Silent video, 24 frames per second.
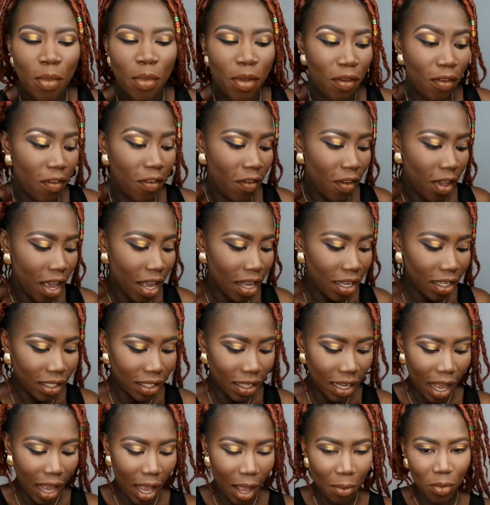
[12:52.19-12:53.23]
But
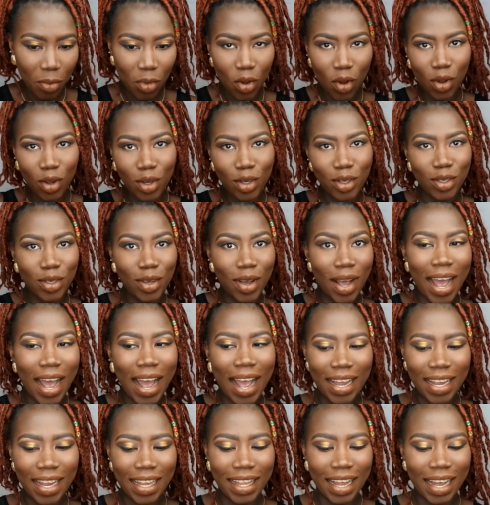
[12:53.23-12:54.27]
first I'm going to
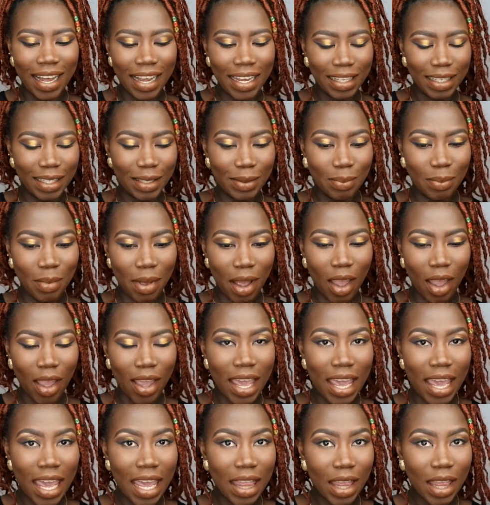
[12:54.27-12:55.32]
highlight
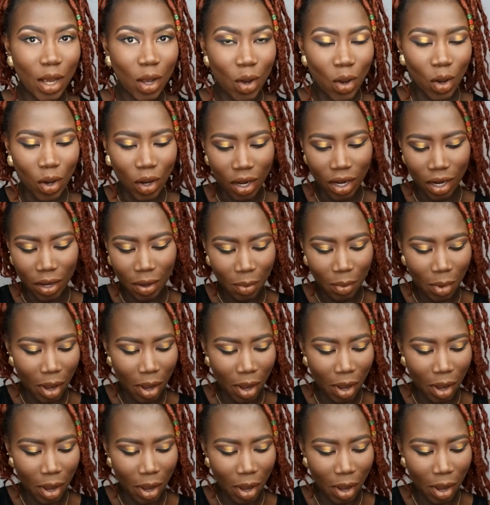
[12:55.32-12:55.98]
my inner corner,